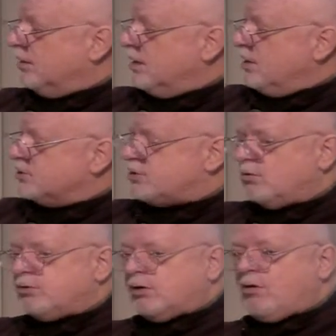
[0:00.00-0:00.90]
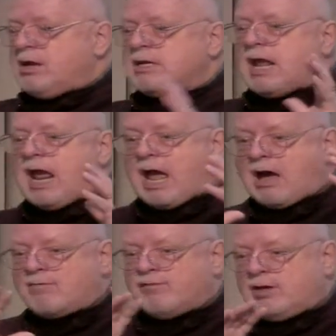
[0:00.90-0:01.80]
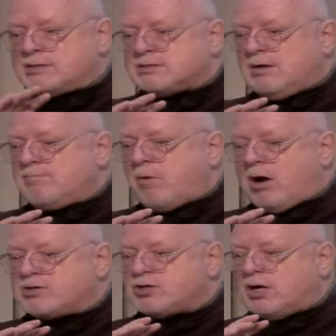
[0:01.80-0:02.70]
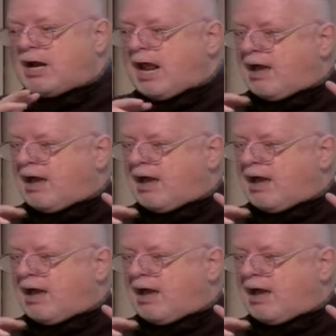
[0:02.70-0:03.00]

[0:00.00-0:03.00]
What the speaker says: So you're going to have, in some parts, you're going to have